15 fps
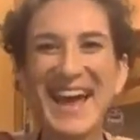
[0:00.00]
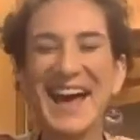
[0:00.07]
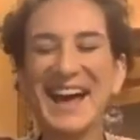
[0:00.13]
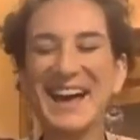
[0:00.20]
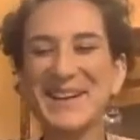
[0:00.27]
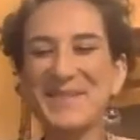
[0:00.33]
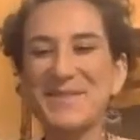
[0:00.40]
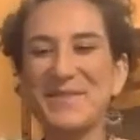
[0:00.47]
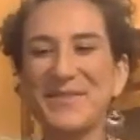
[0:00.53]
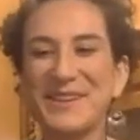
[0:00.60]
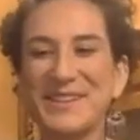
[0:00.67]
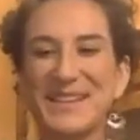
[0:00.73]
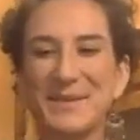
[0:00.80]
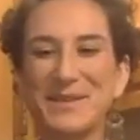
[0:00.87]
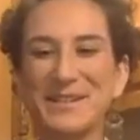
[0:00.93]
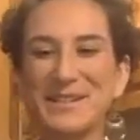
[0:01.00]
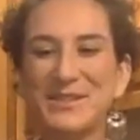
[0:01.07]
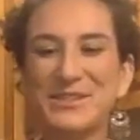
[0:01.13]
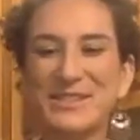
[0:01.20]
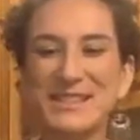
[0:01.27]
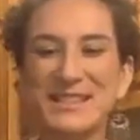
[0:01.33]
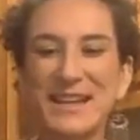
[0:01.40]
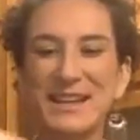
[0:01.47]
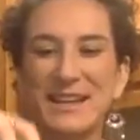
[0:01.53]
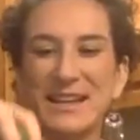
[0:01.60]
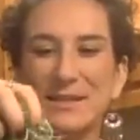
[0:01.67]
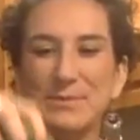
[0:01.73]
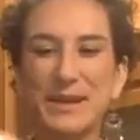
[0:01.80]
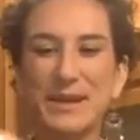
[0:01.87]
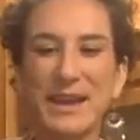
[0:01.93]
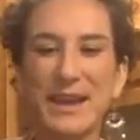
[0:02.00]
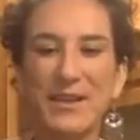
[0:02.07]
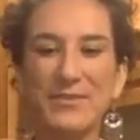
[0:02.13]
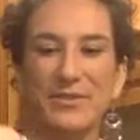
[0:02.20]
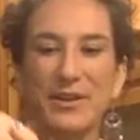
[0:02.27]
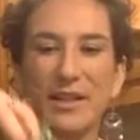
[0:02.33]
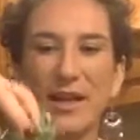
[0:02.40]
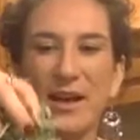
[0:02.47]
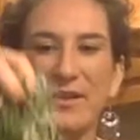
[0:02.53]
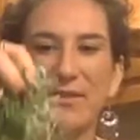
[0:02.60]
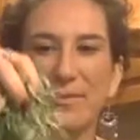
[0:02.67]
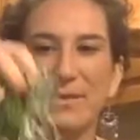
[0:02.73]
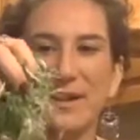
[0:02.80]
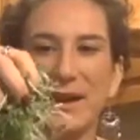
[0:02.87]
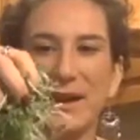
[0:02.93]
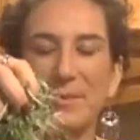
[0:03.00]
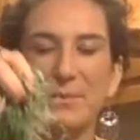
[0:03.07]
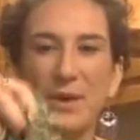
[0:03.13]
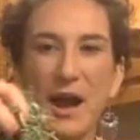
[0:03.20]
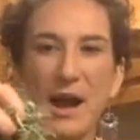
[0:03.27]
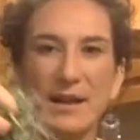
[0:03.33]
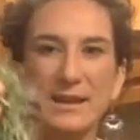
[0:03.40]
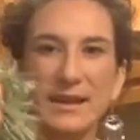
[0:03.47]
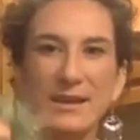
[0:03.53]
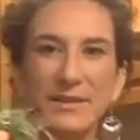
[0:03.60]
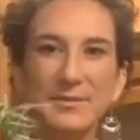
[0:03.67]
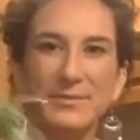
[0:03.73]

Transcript: um, first thing I'm going to do is just take a nice big handful of my broccoli.